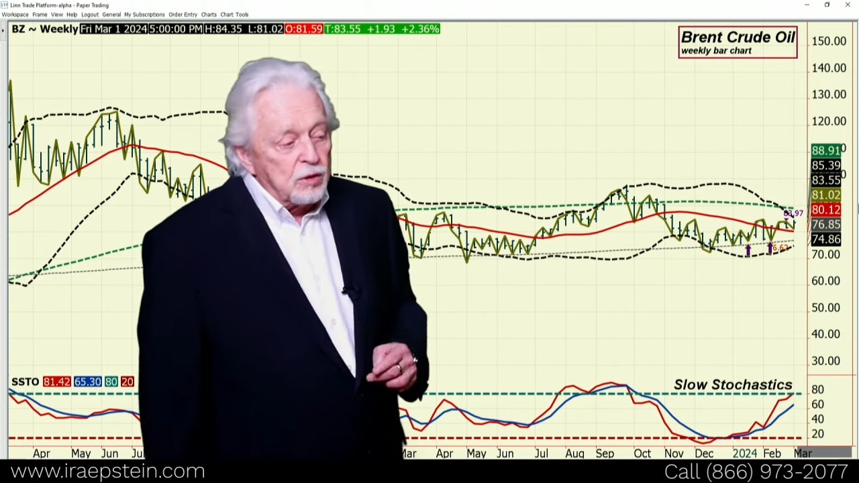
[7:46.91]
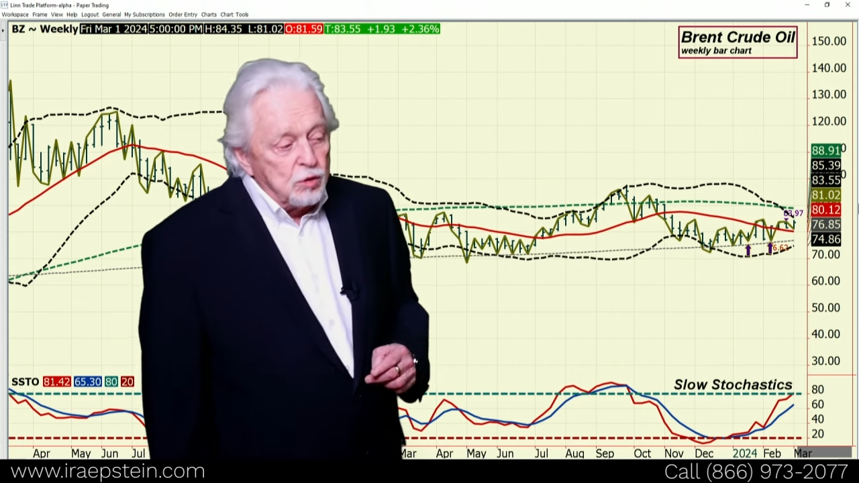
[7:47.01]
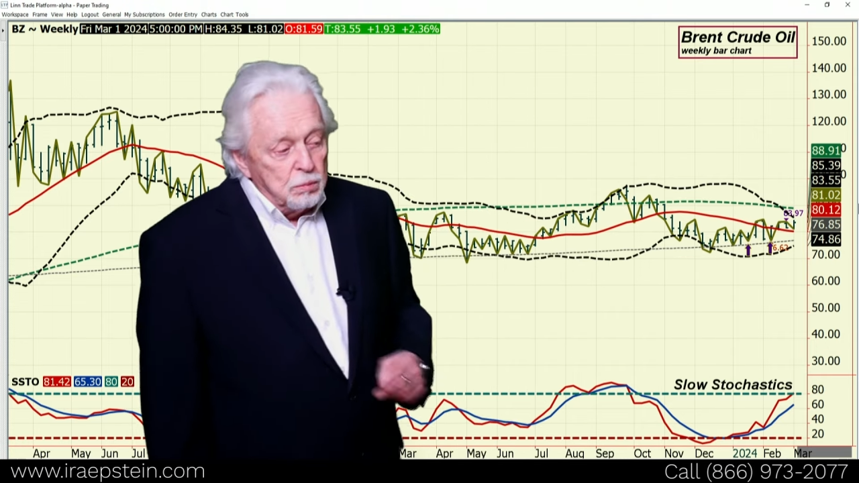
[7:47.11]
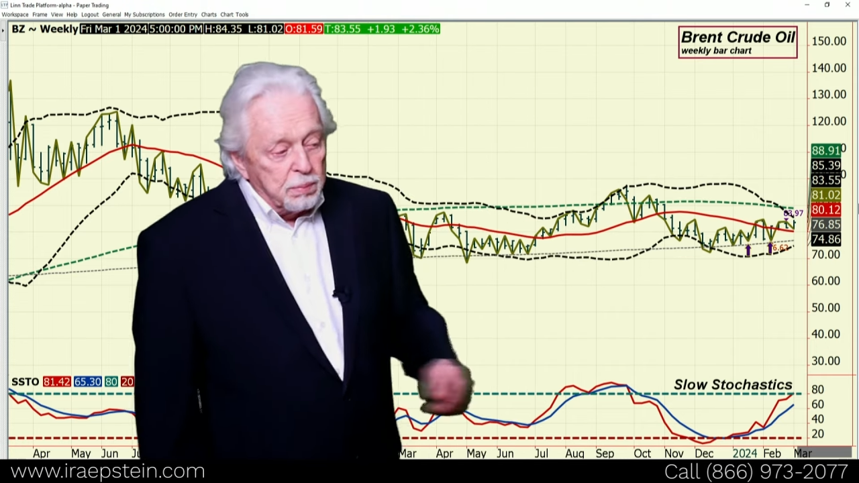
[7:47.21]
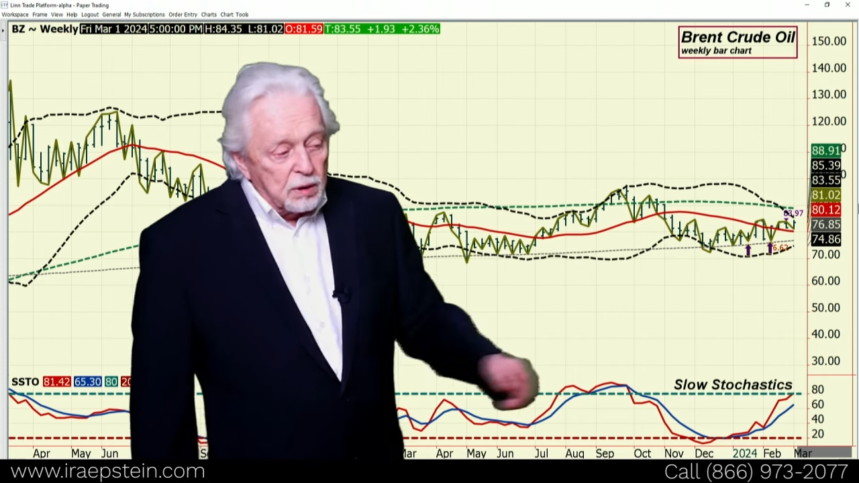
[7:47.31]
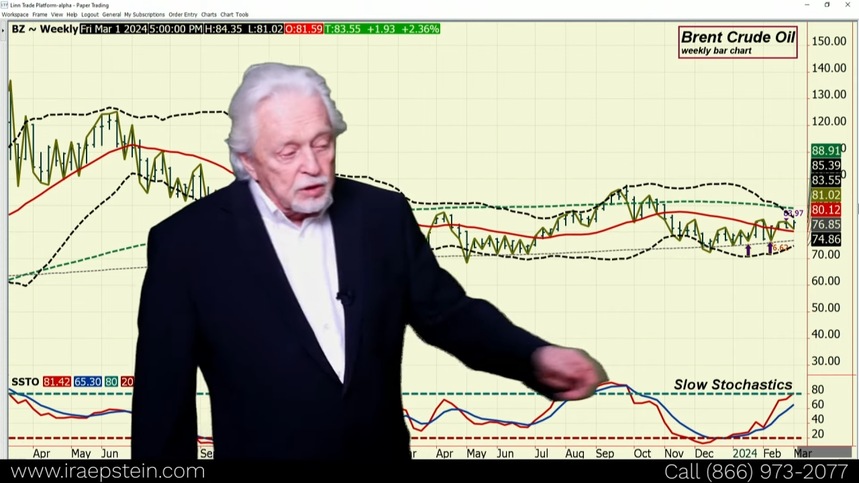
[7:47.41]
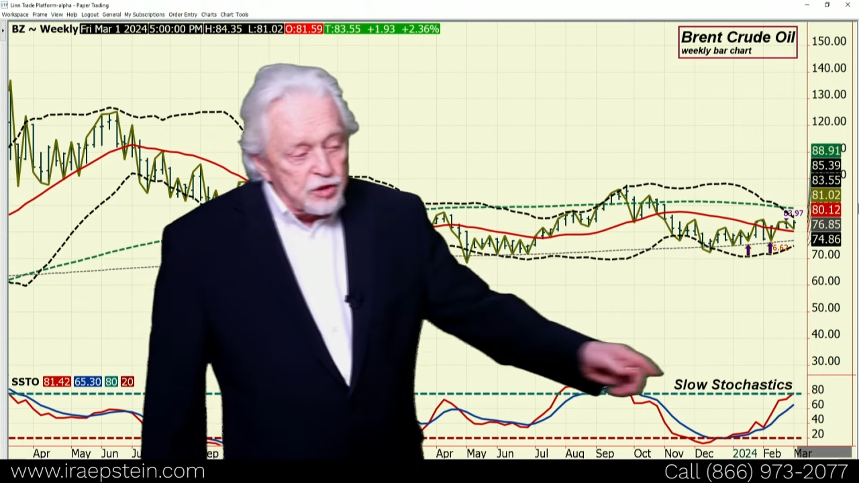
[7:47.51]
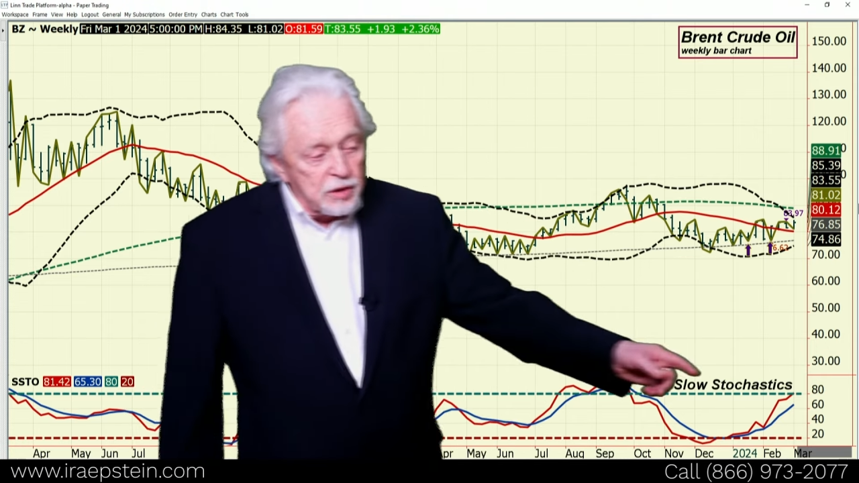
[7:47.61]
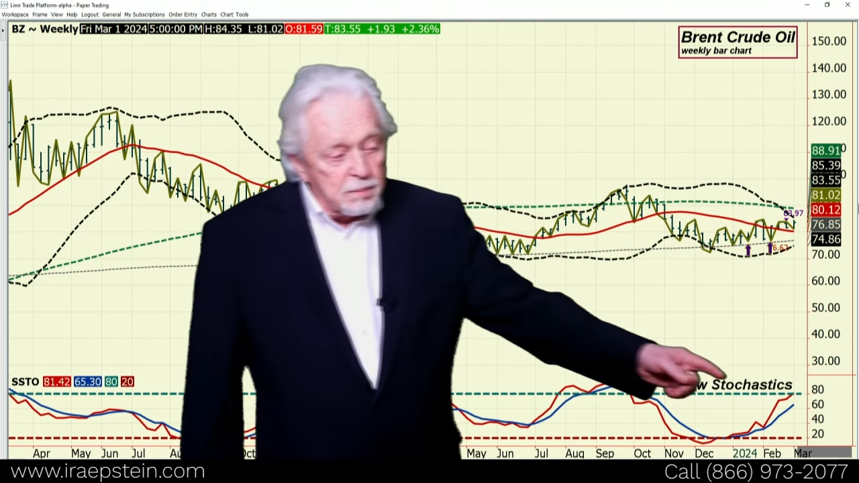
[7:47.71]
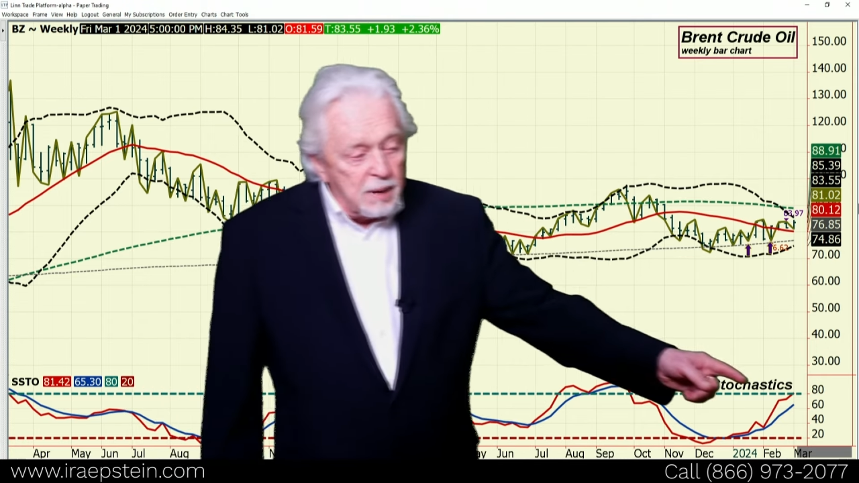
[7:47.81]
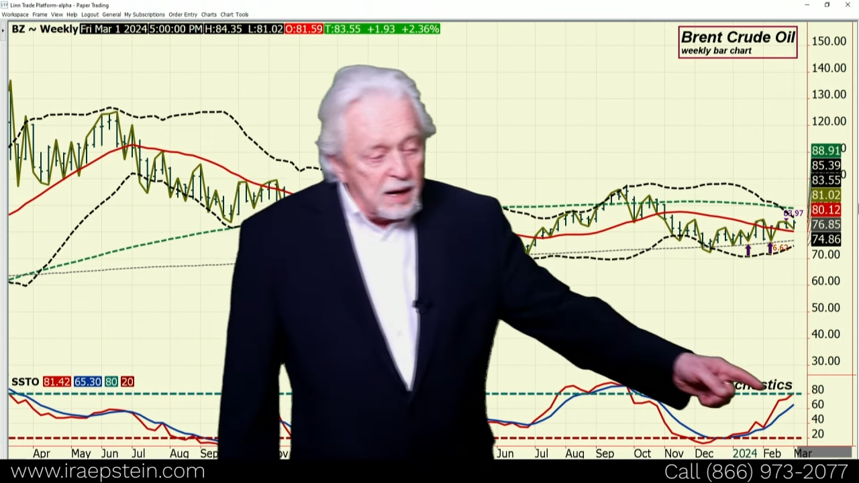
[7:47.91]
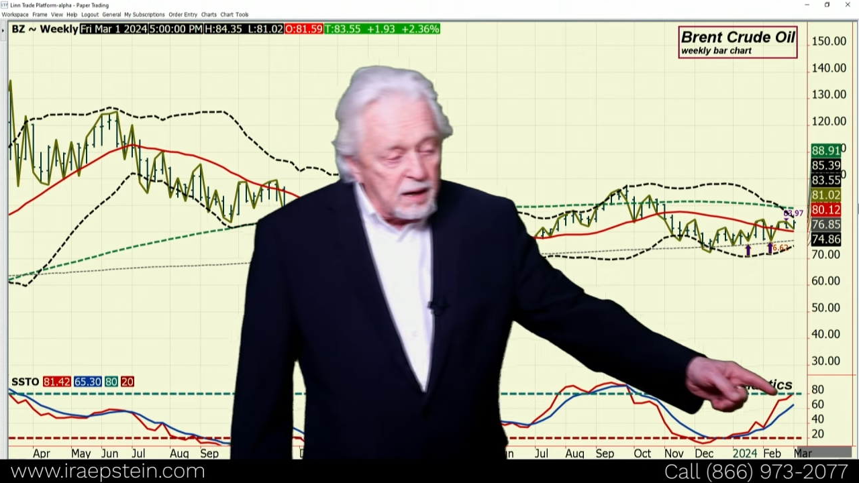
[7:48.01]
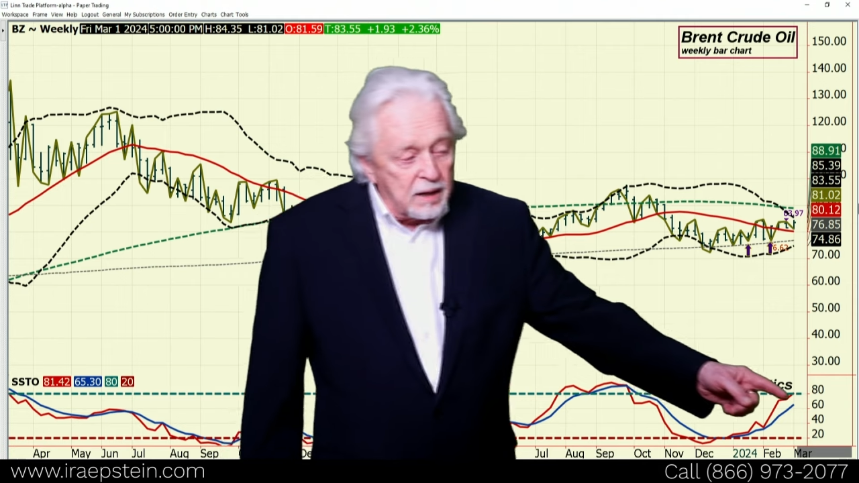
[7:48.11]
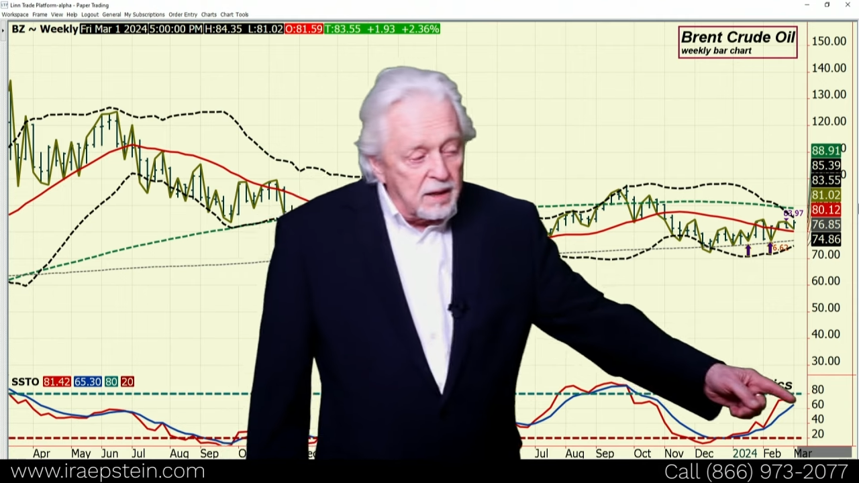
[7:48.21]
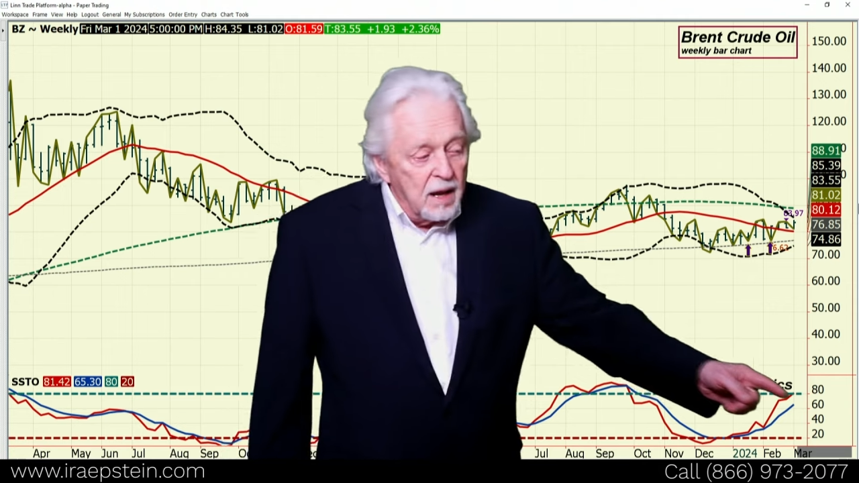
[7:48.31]
too bullish in a
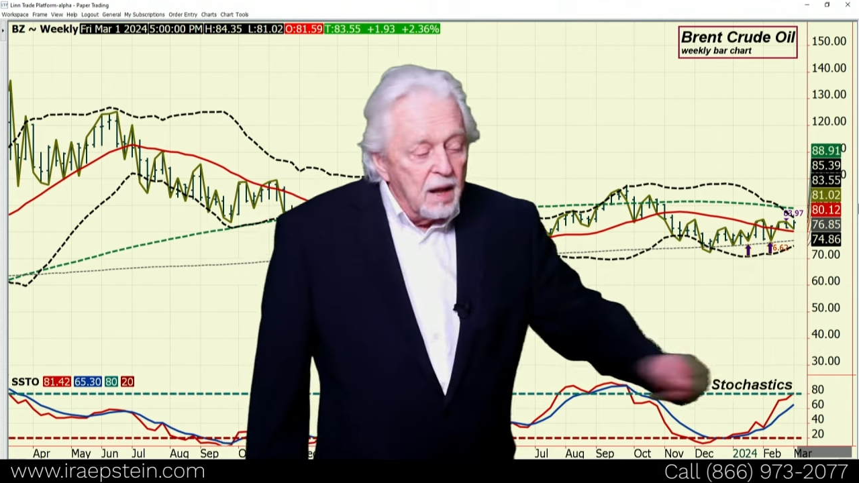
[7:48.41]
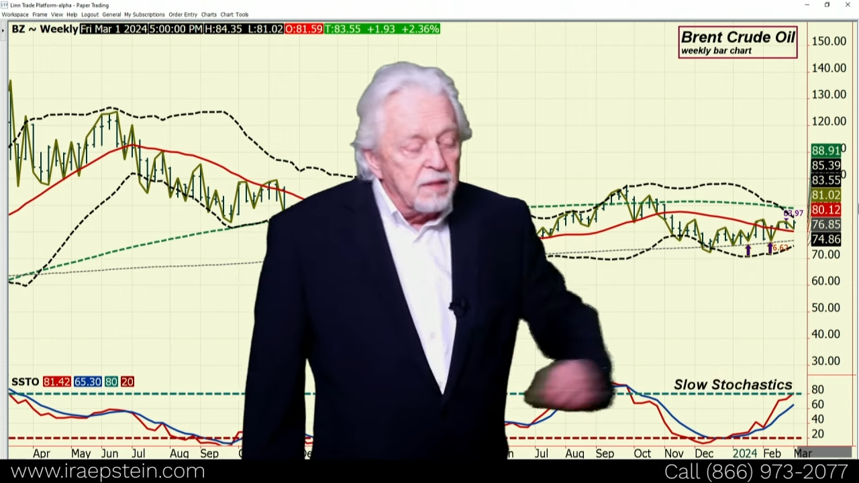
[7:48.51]
market